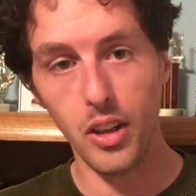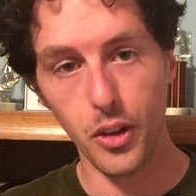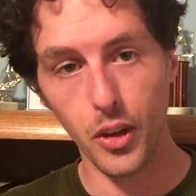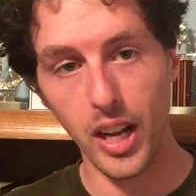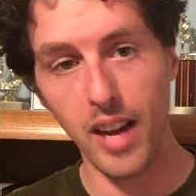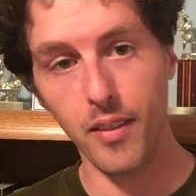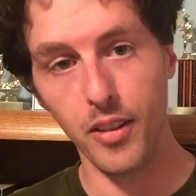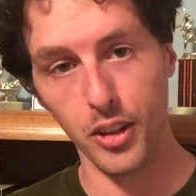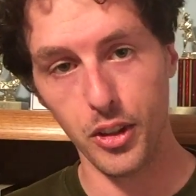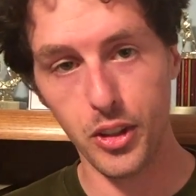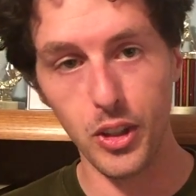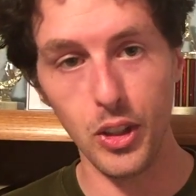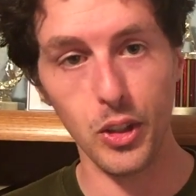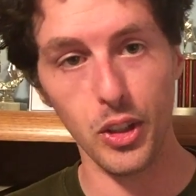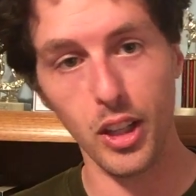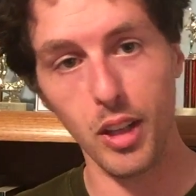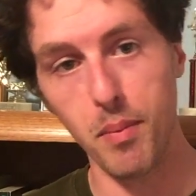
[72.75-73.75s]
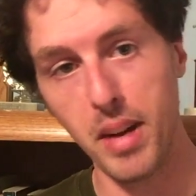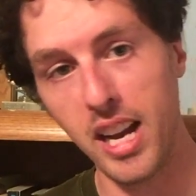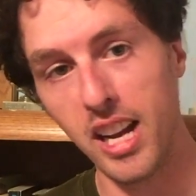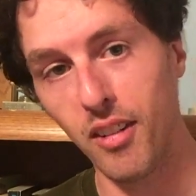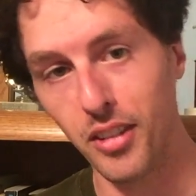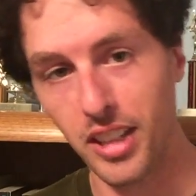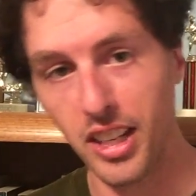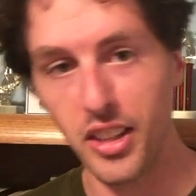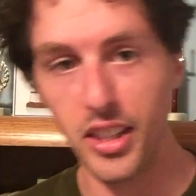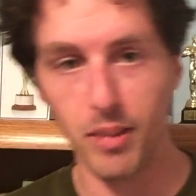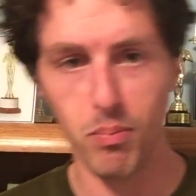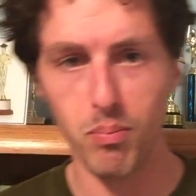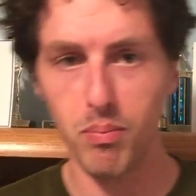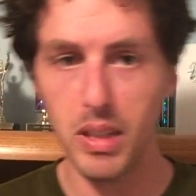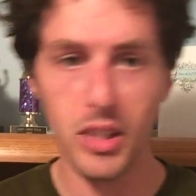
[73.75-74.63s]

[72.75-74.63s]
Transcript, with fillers: don't have your shoes on the mat which i think